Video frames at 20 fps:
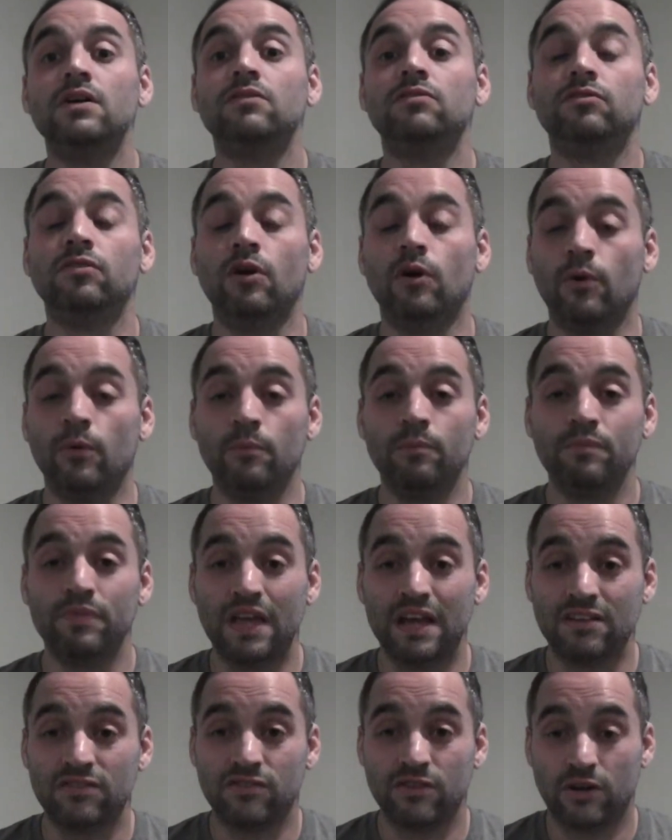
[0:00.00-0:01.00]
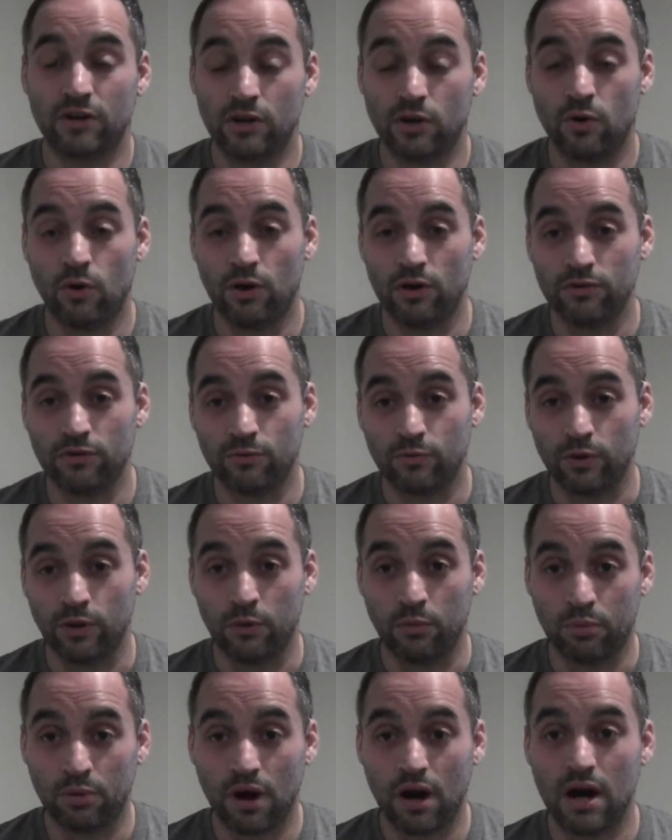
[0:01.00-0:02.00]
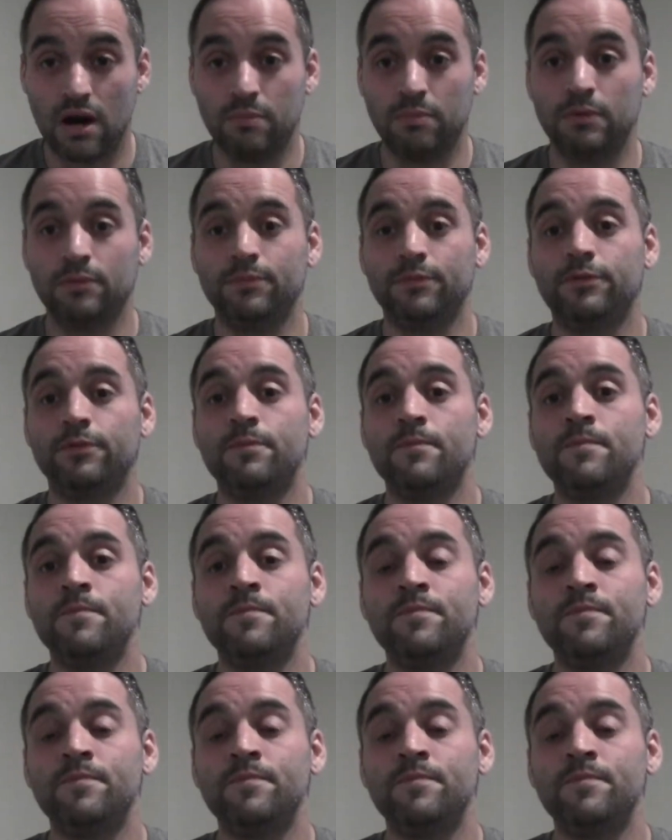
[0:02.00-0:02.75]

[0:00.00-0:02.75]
So that started causing real problems.